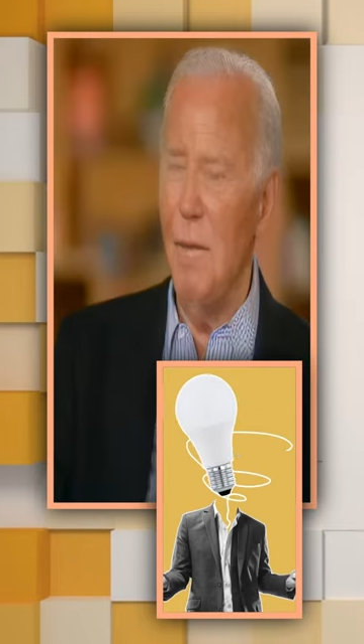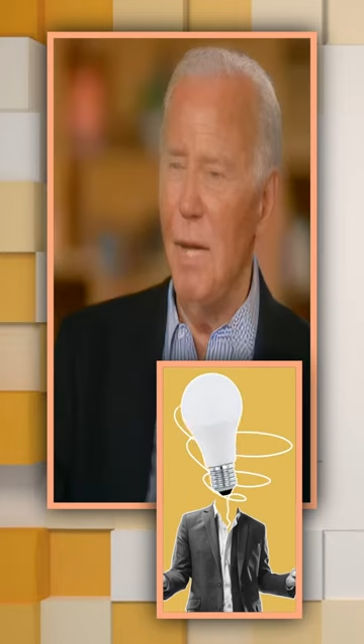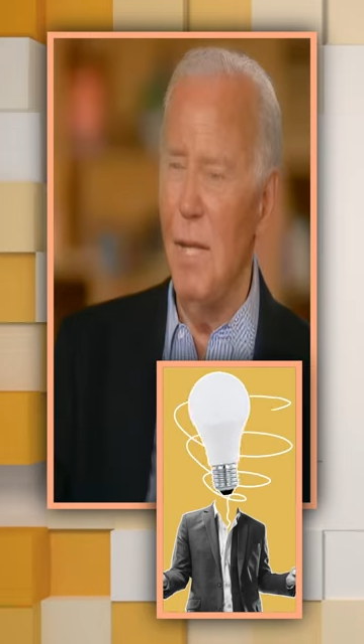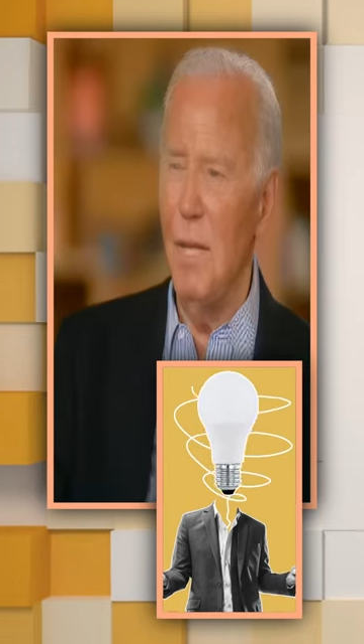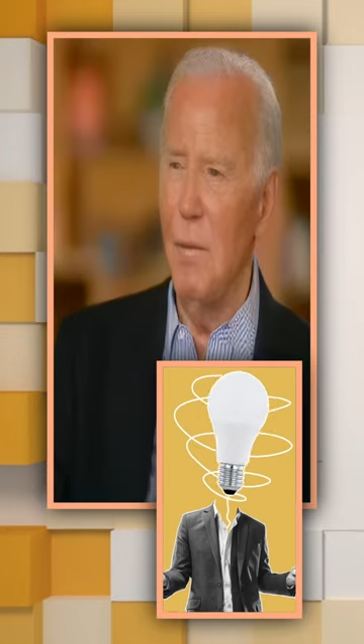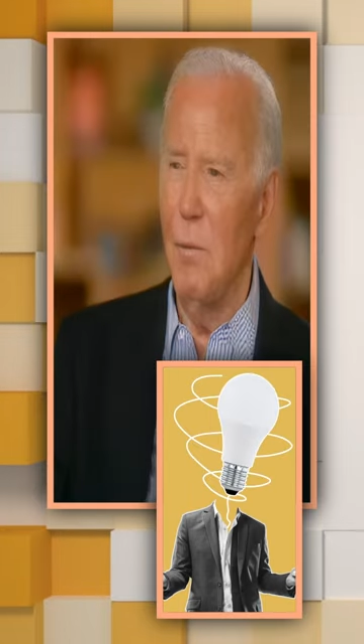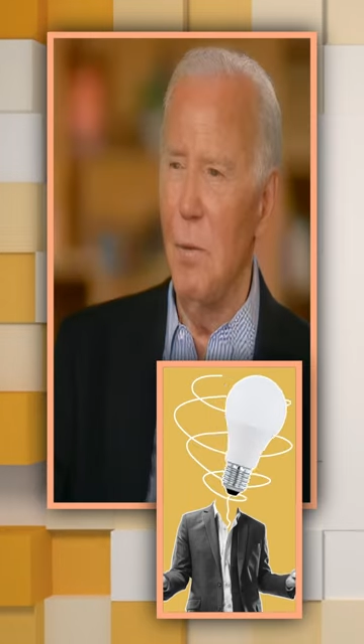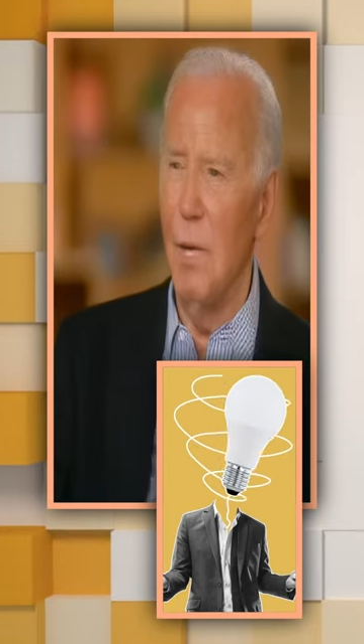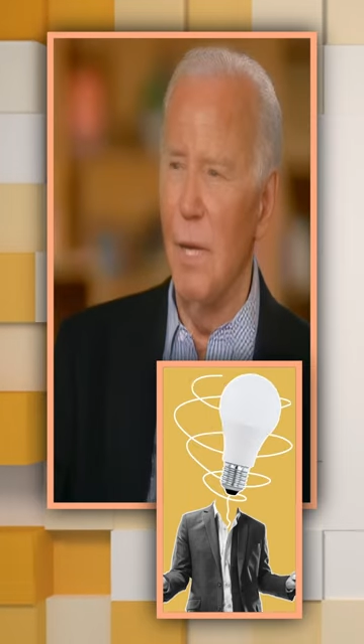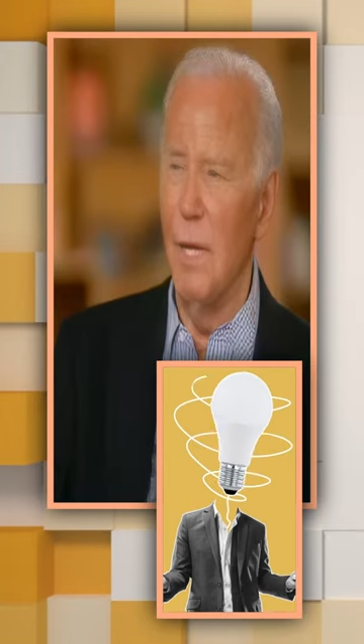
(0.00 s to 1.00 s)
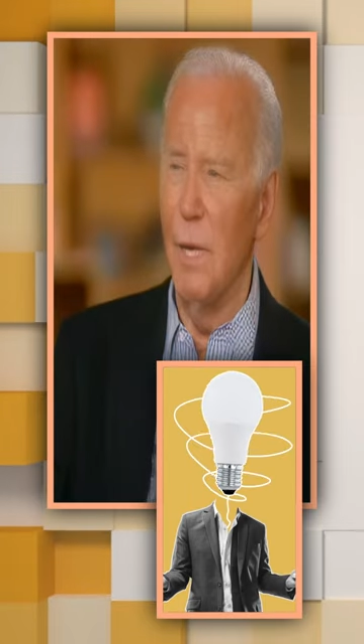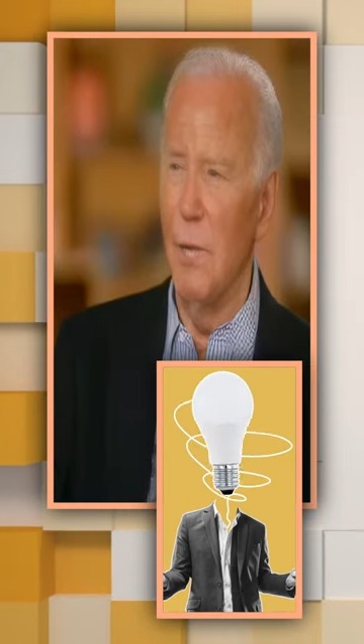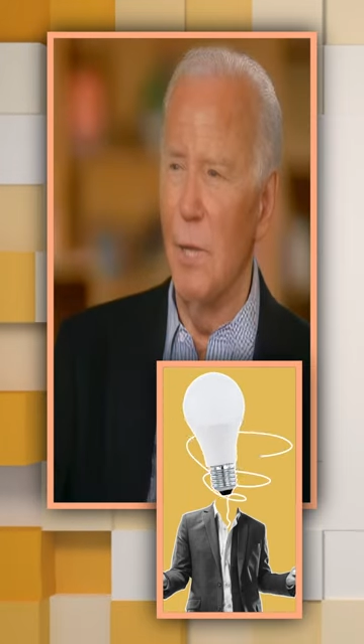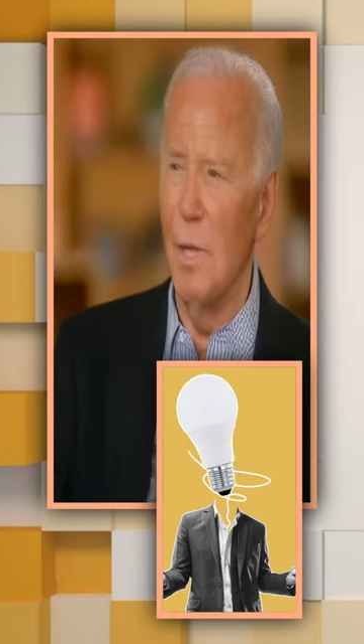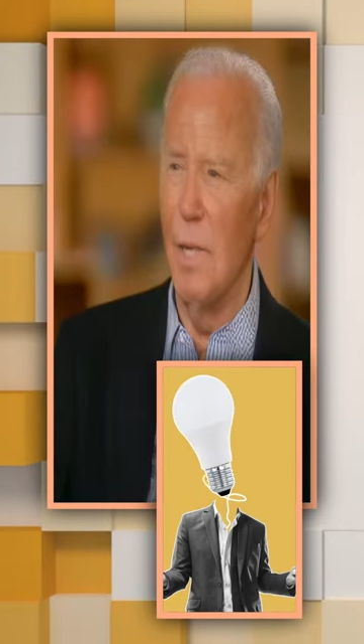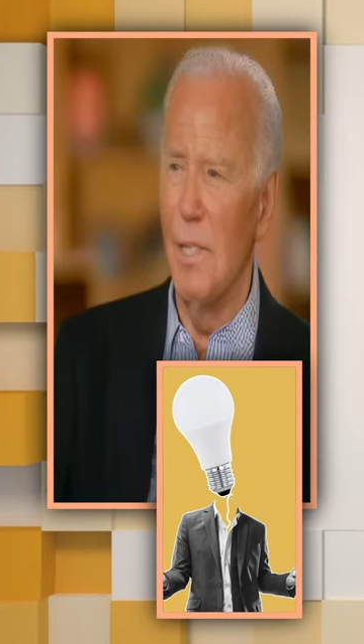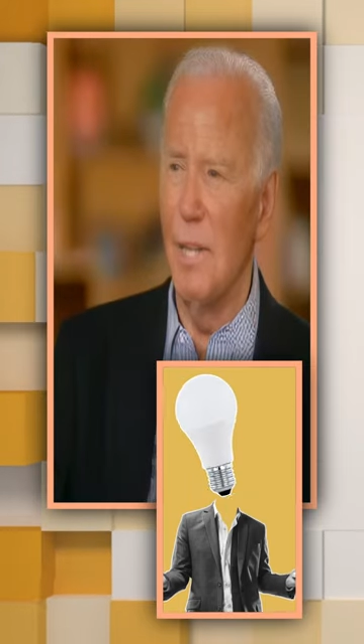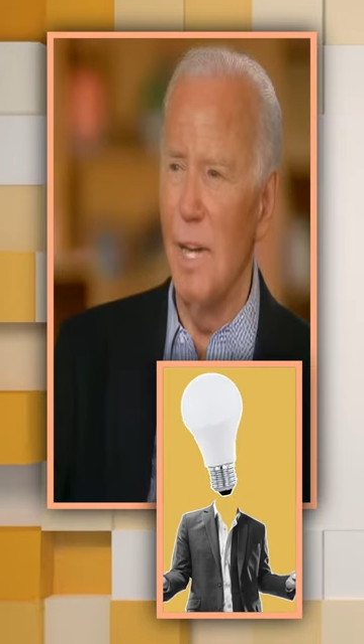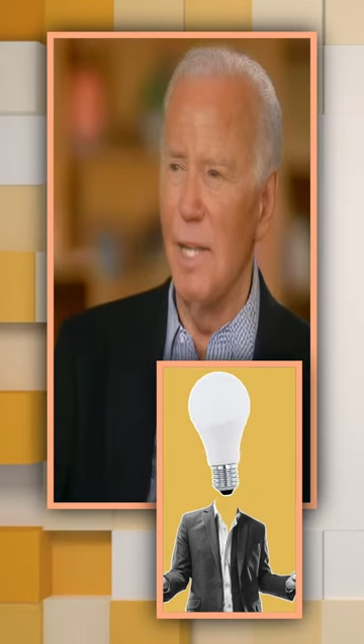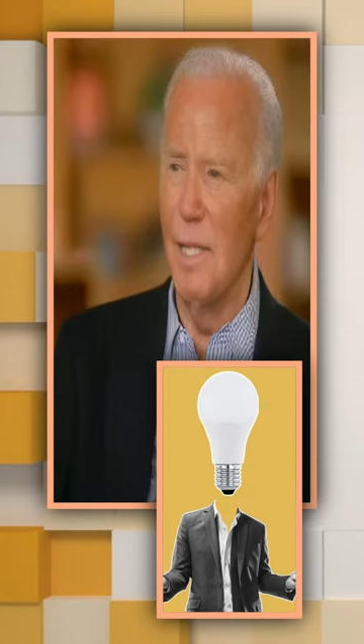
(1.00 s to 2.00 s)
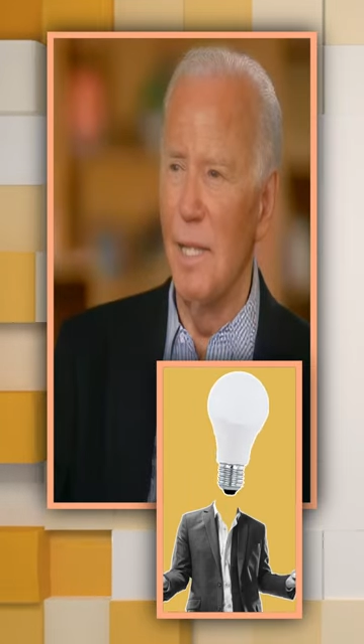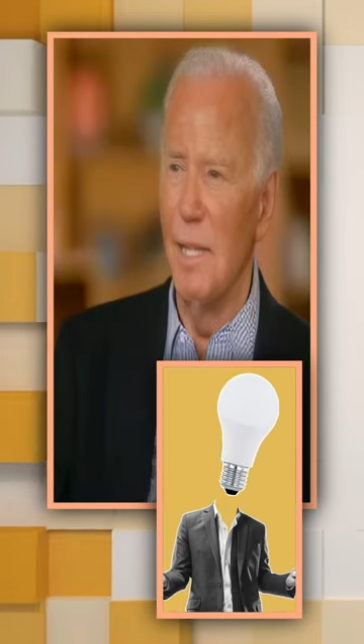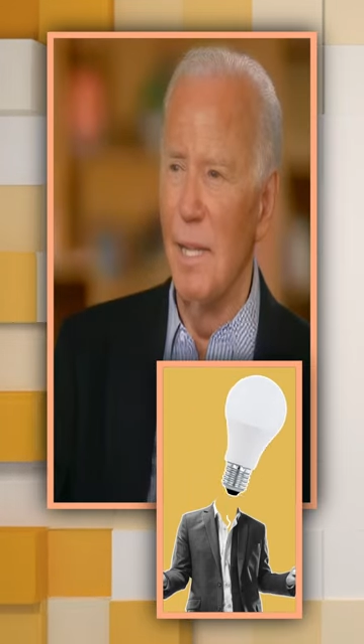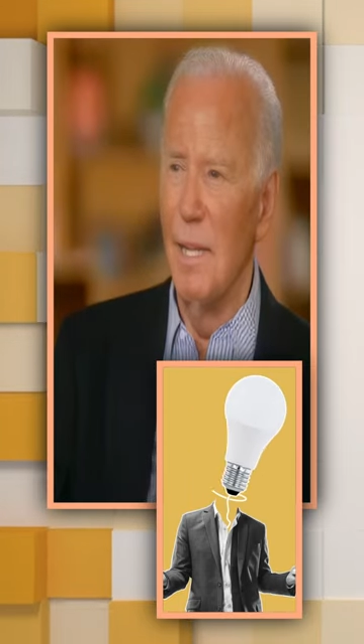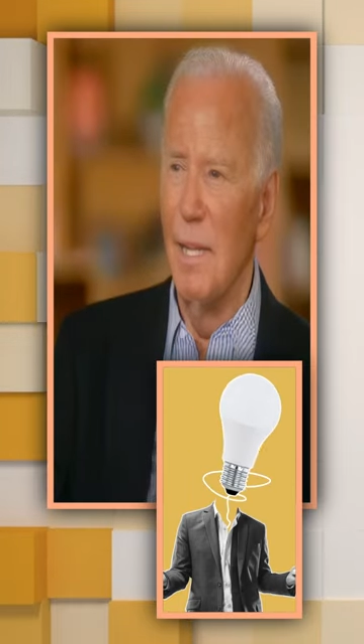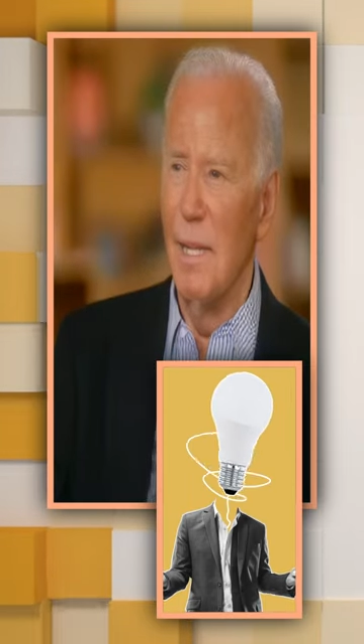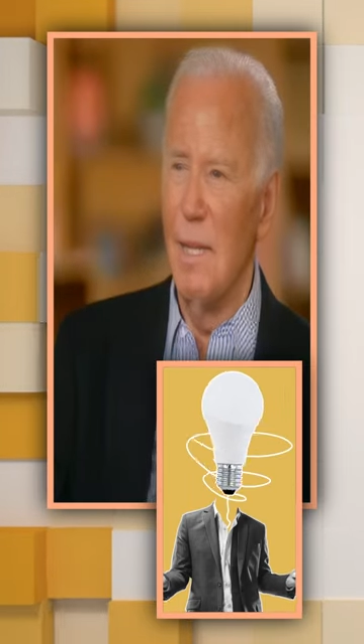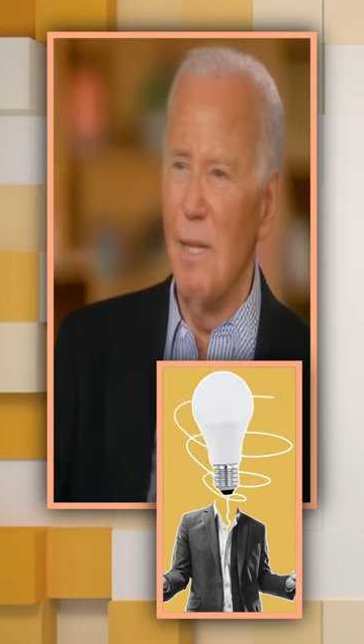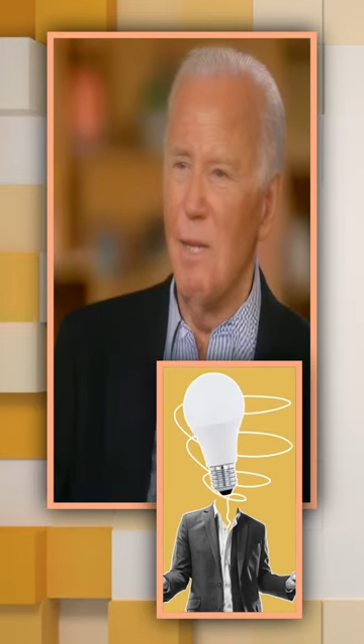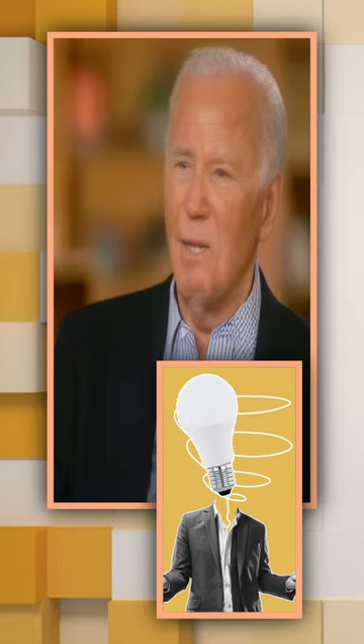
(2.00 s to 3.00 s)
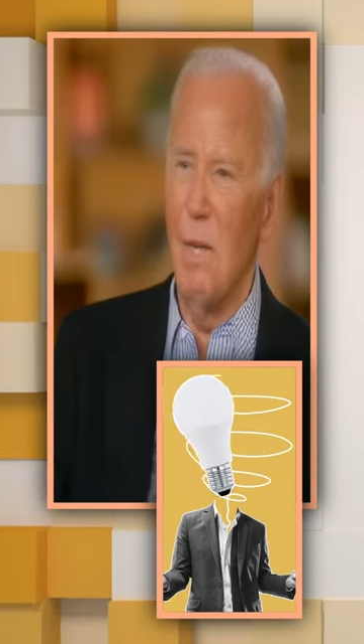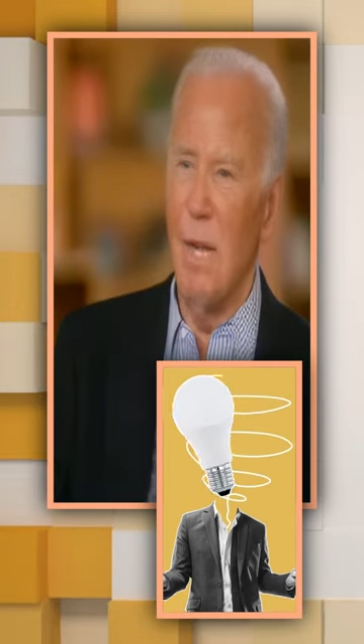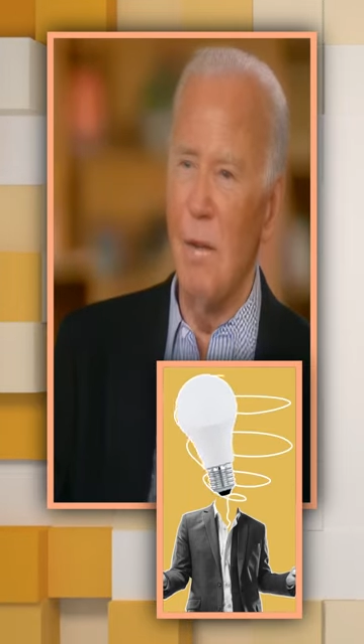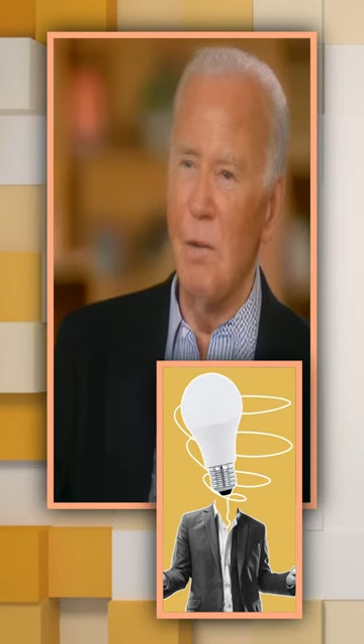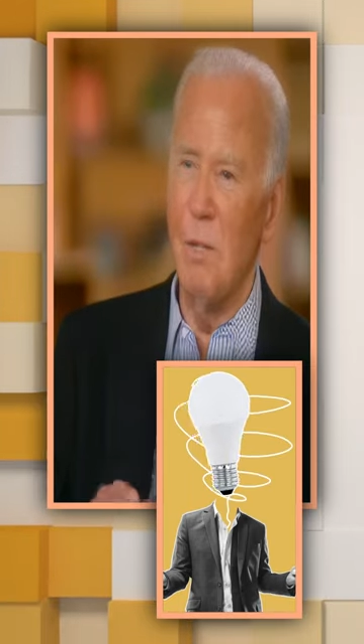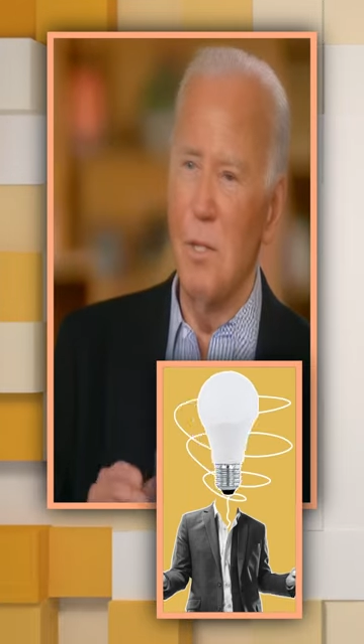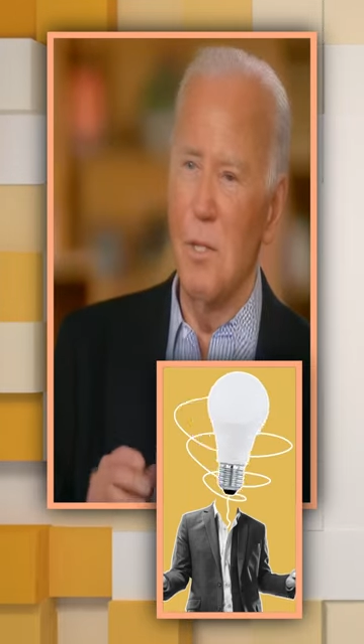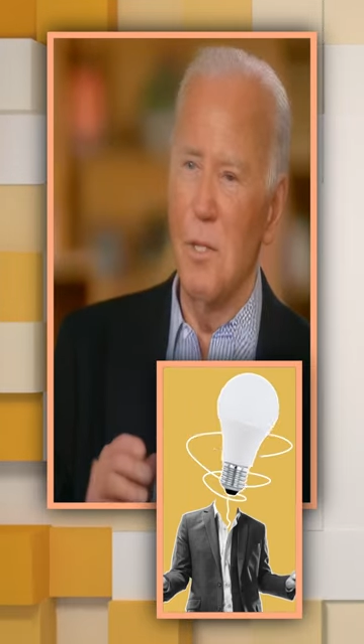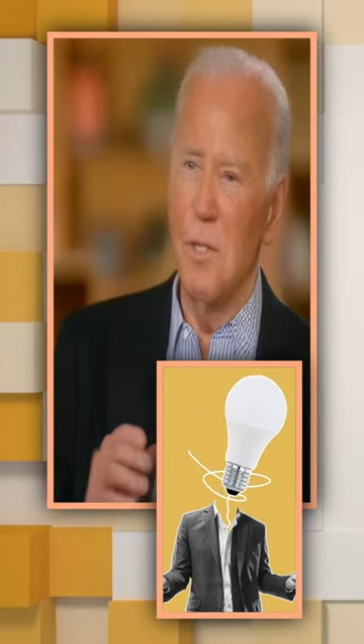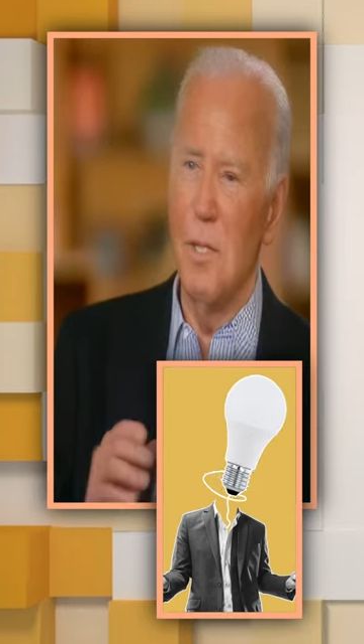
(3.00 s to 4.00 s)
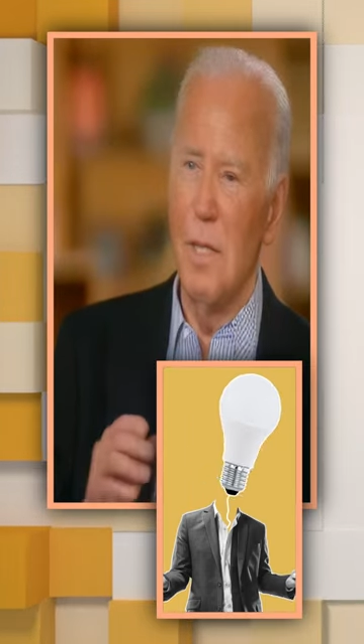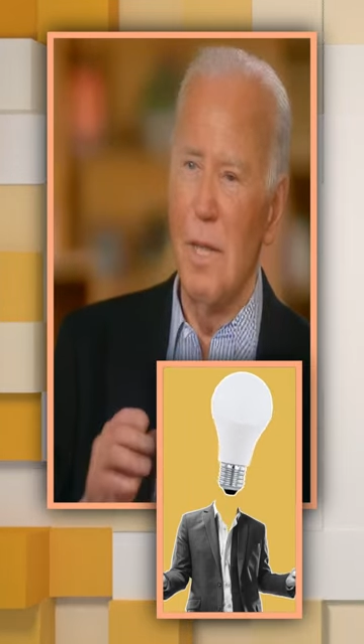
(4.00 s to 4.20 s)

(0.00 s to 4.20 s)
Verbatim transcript: juncture. Uh, you can't make this cat walk backwards.